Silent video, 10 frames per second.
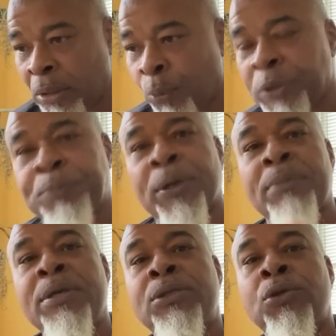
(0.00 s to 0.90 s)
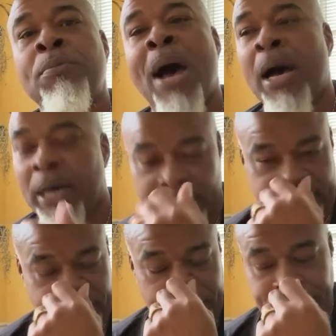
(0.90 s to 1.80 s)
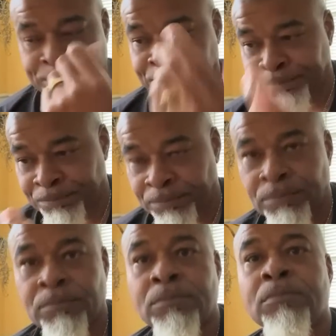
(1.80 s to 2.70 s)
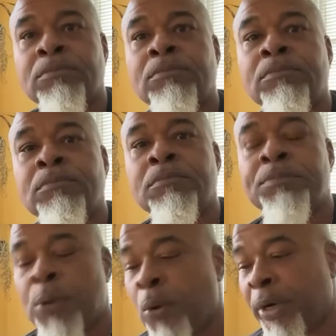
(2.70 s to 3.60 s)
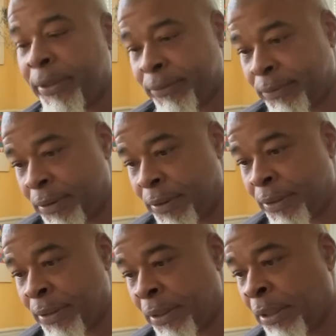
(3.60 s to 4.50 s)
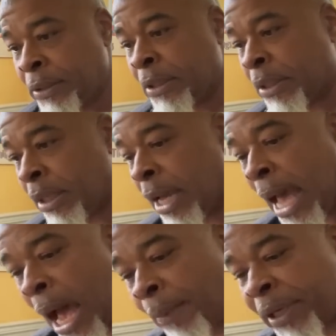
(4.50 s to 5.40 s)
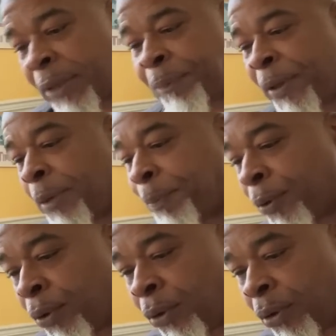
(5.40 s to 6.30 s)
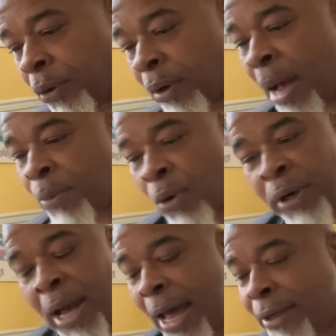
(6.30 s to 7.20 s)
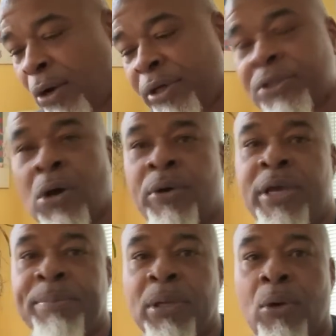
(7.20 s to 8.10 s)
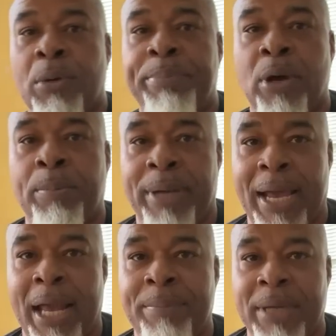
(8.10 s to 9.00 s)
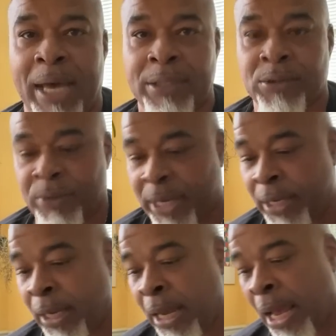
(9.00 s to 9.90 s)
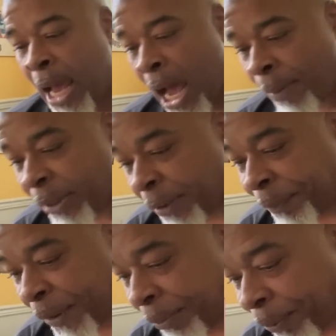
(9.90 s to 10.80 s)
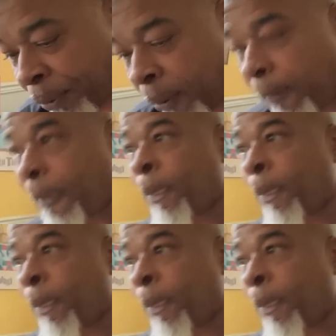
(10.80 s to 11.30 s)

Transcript: Which bring me to my other point. How many people, I'm gonna, I know this gonna hit below the belt, but I gotta be honest, okay? How many people